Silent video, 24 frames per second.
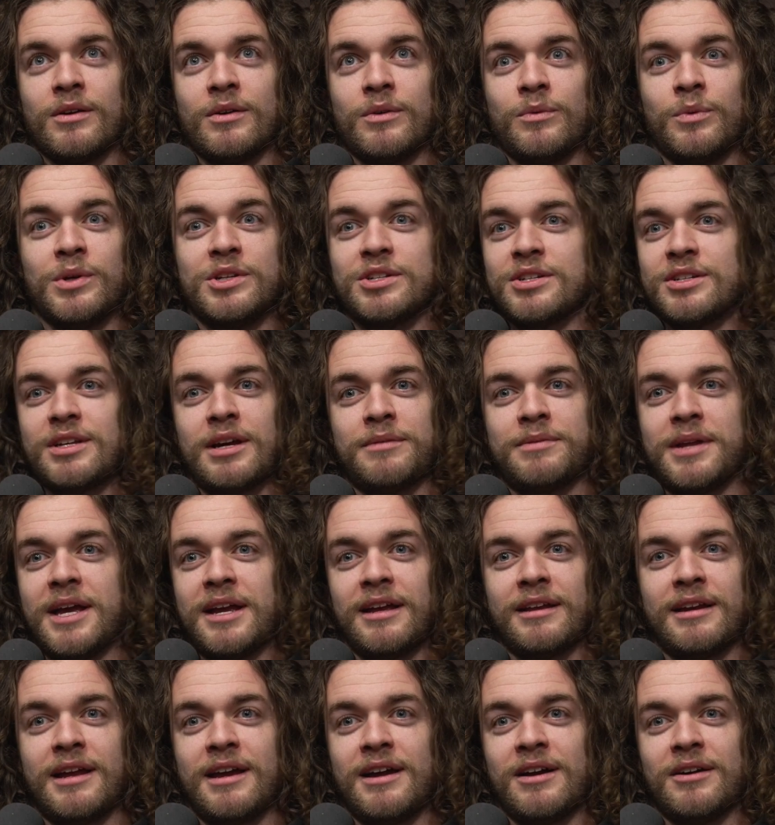We just kept
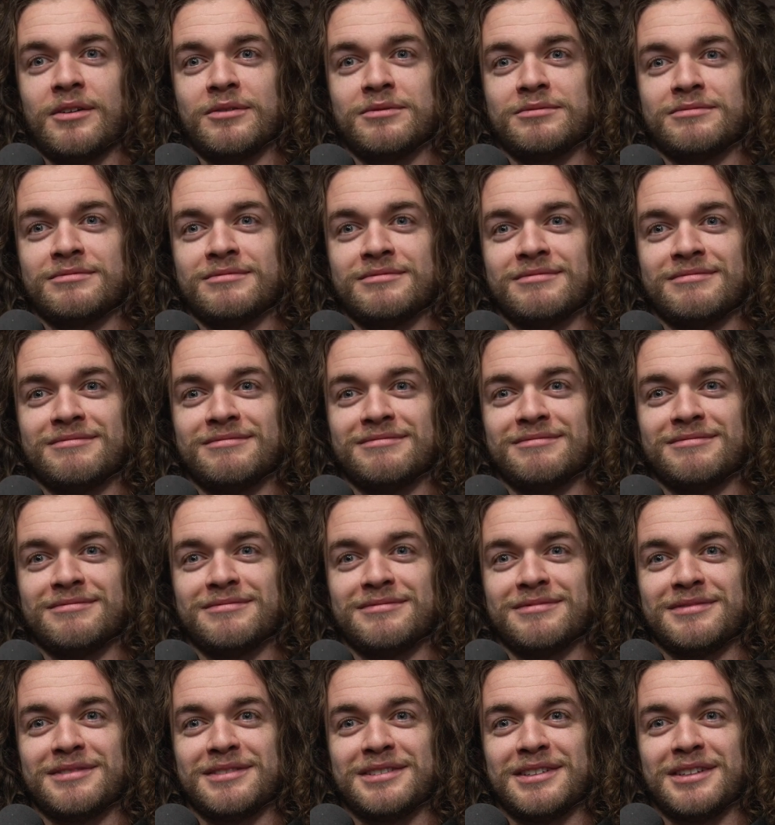hanging out.
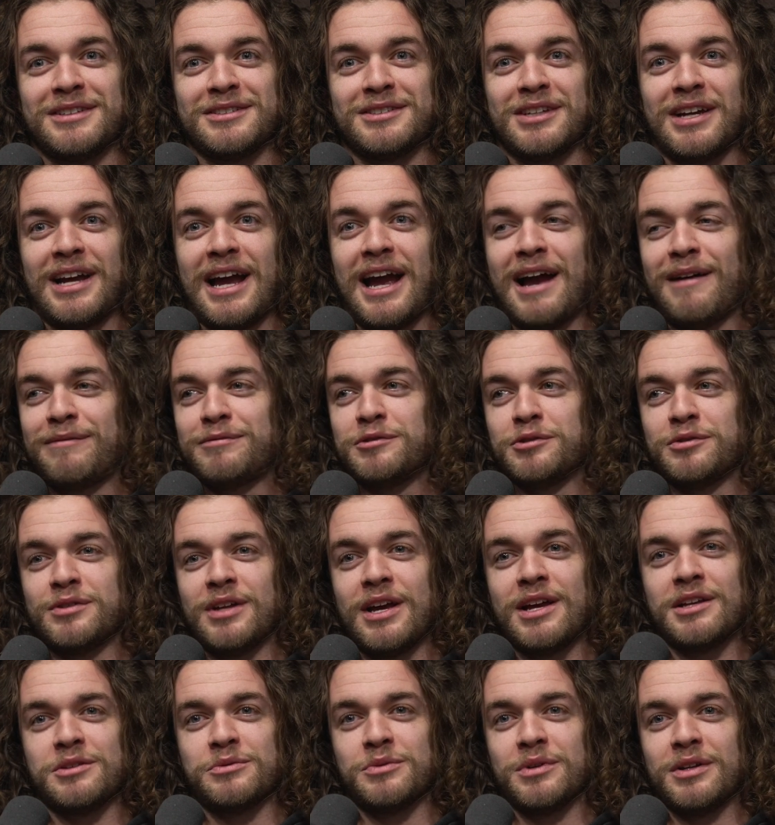Yeah. And it was like after
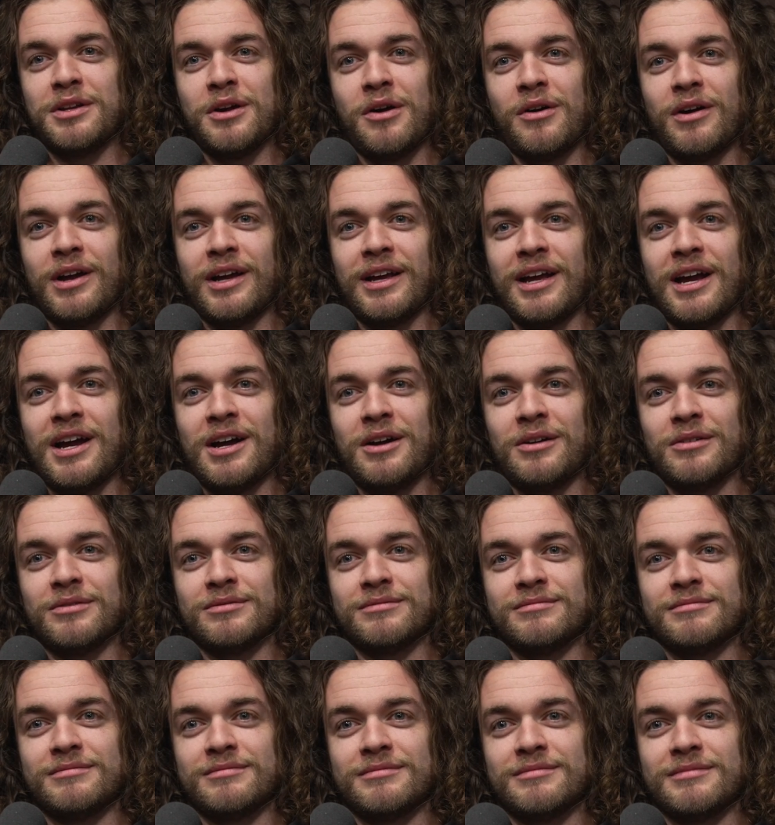dates, we'd go hang out,
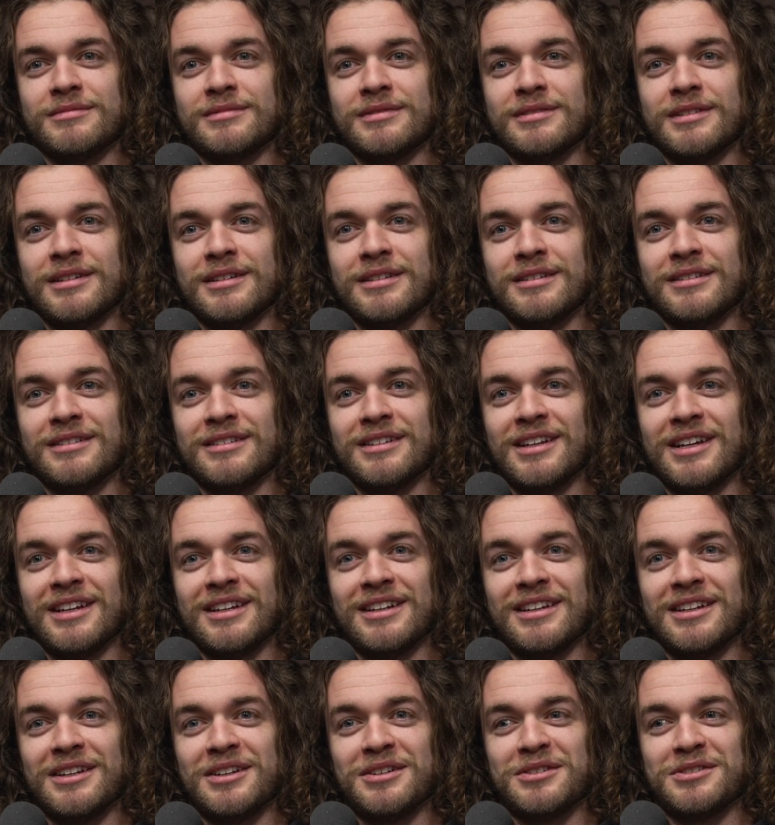and
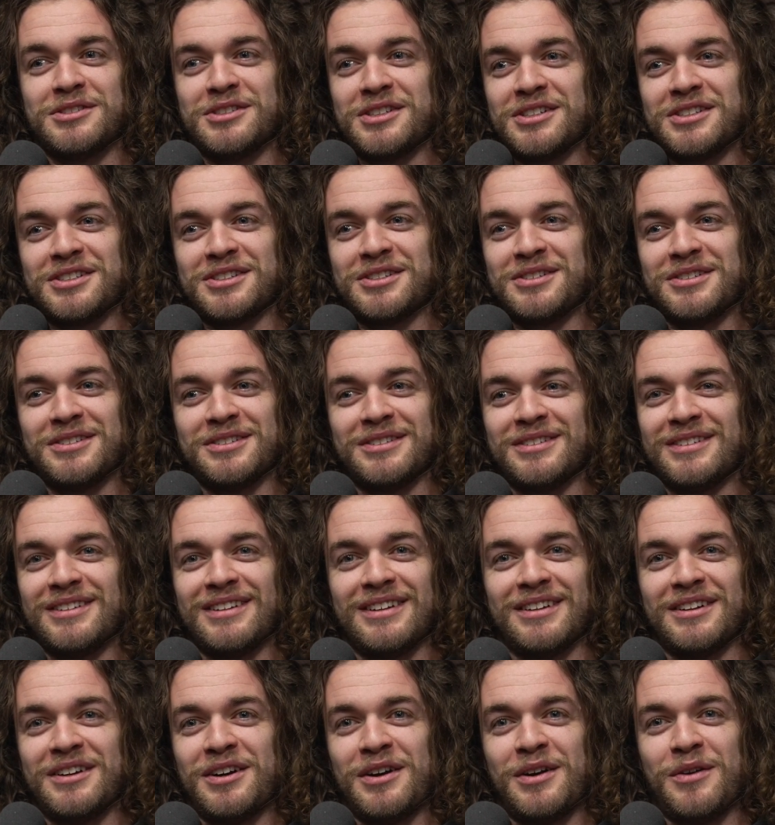then it was just
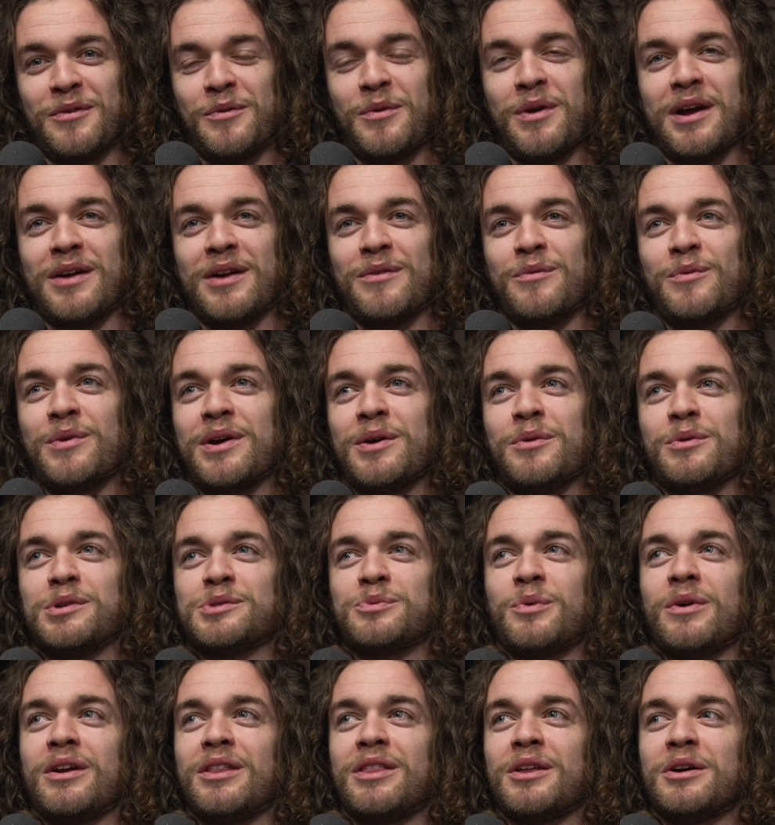it was
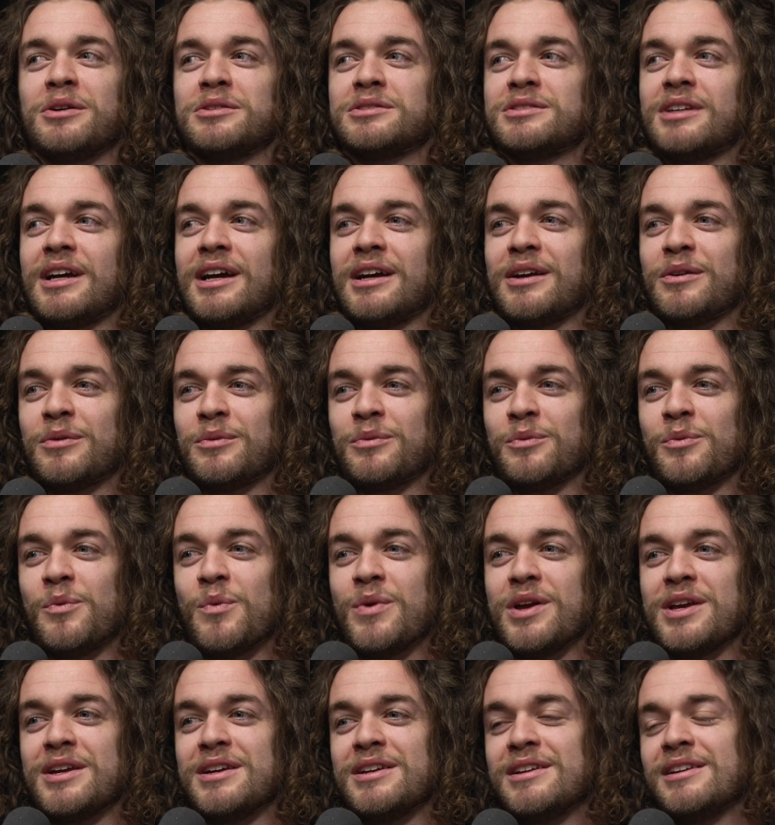one of those like
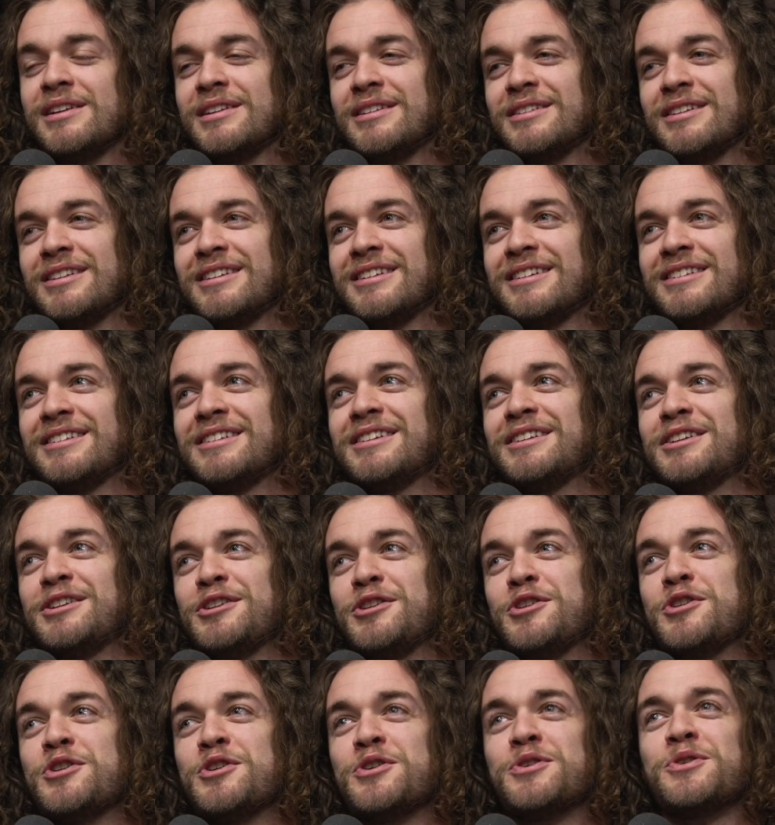we
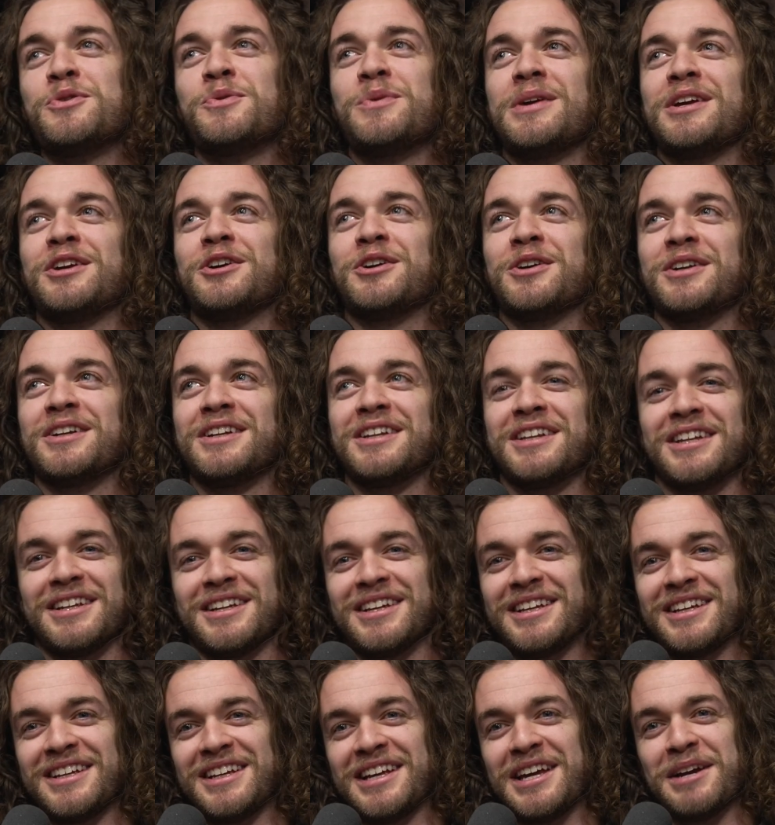knew we
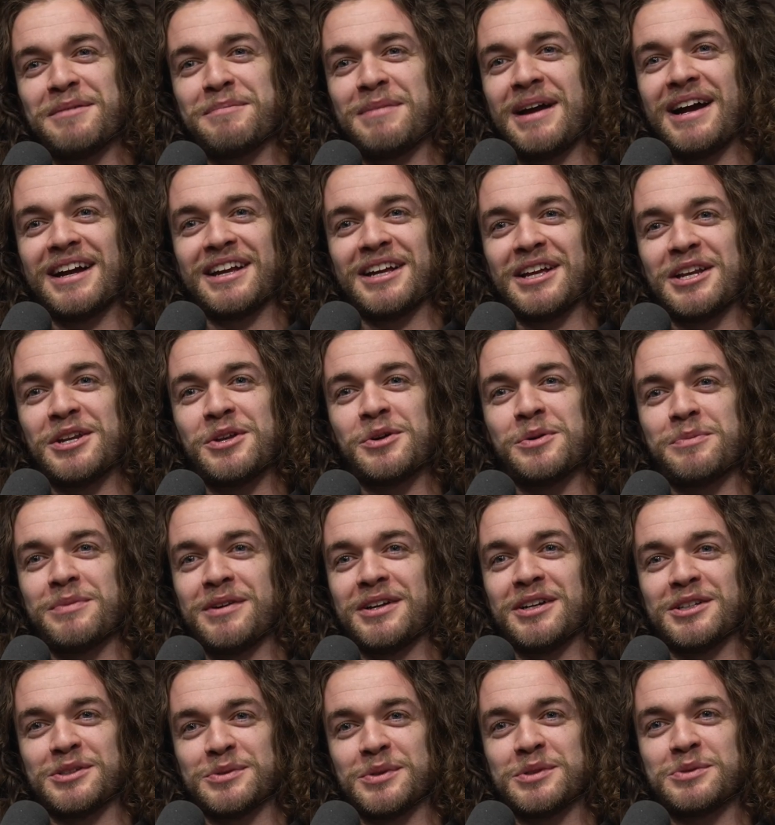couldn't get back into it
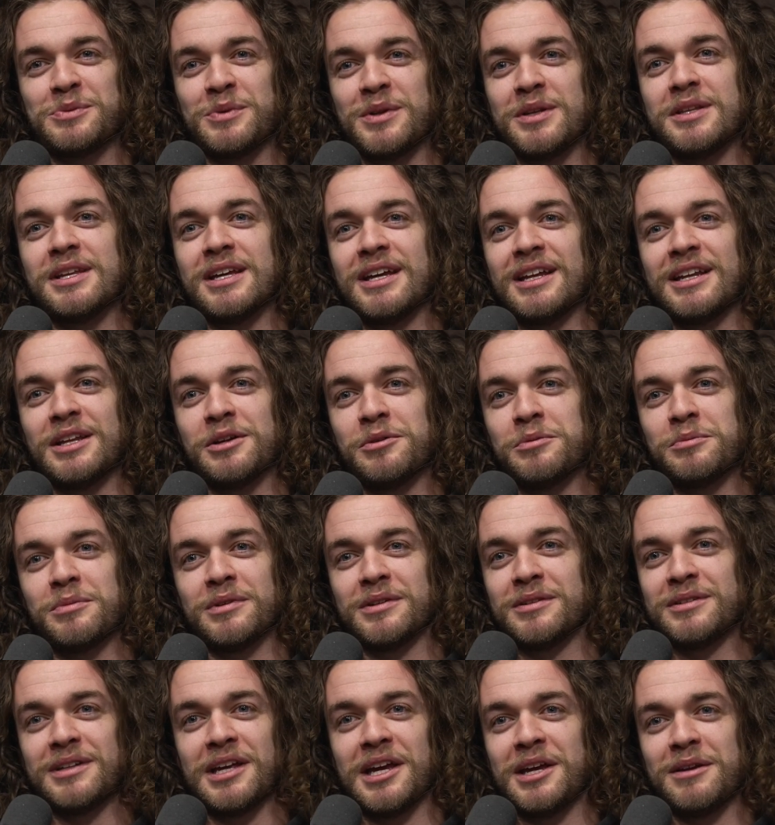because once we did,
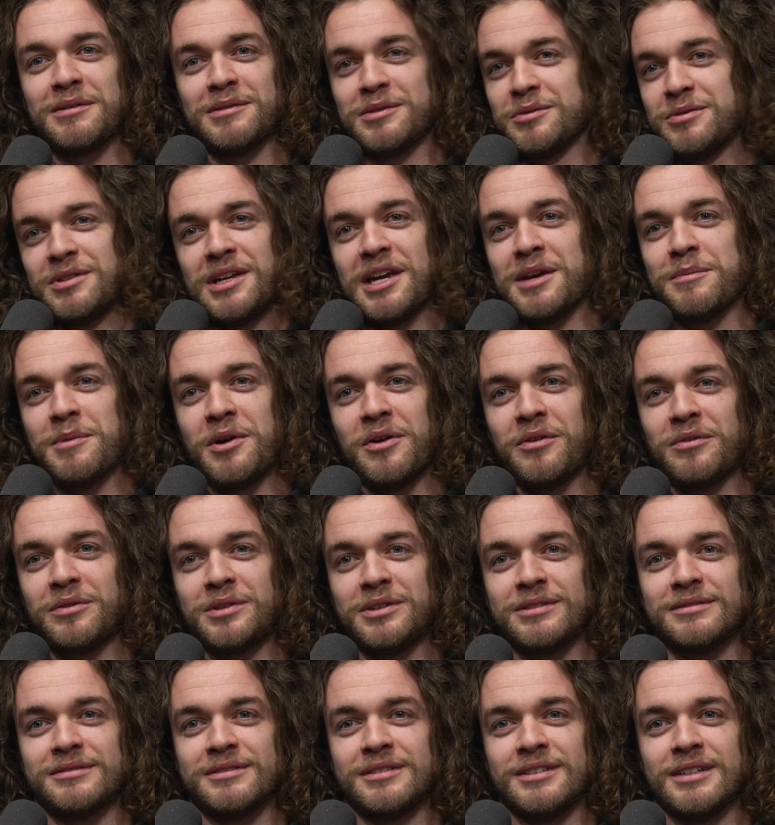it was game
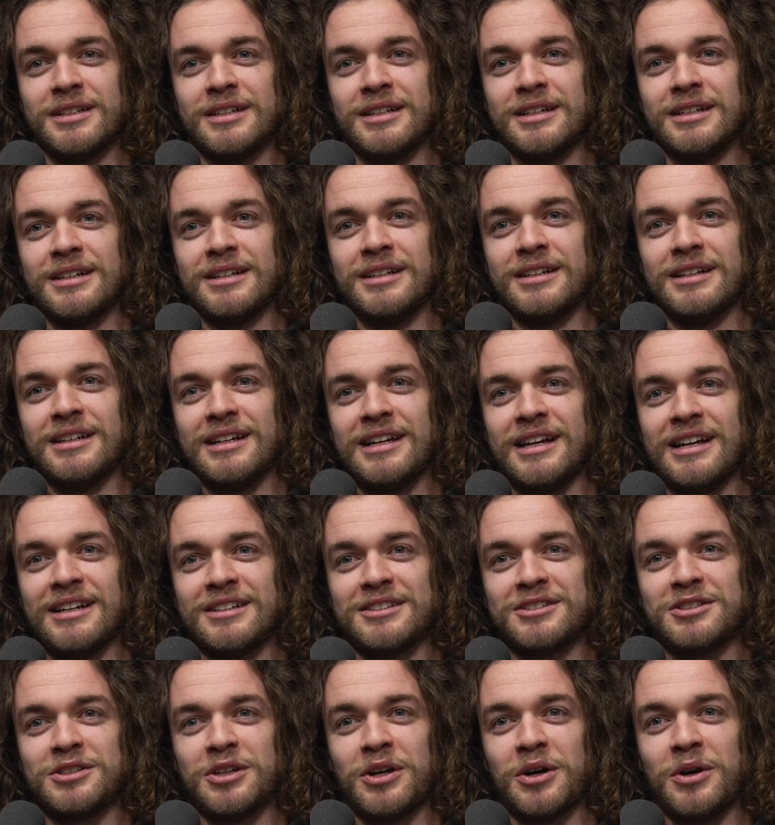over. Yeah, and
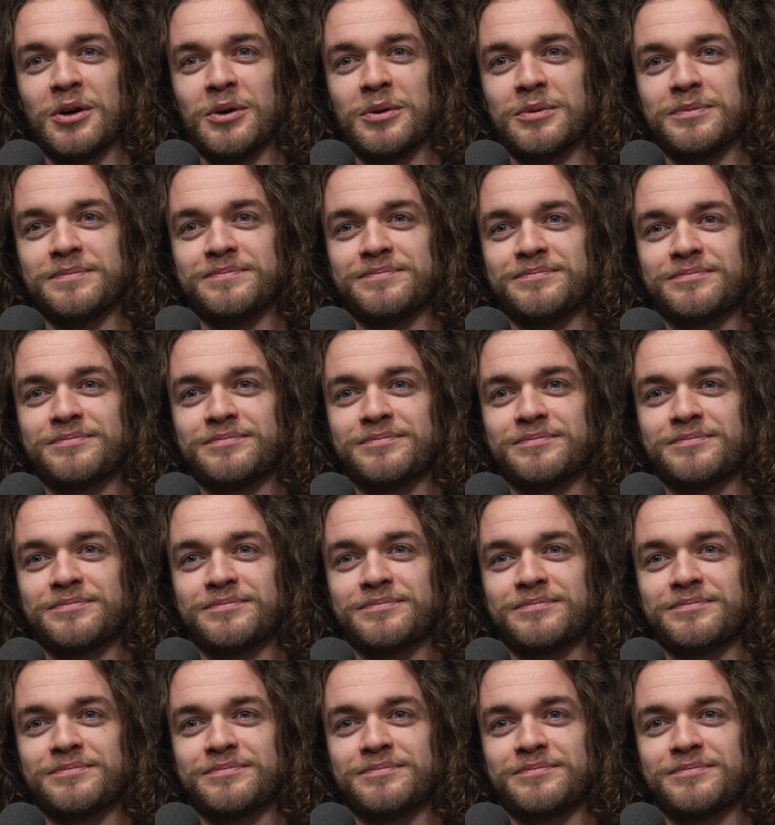so. Married.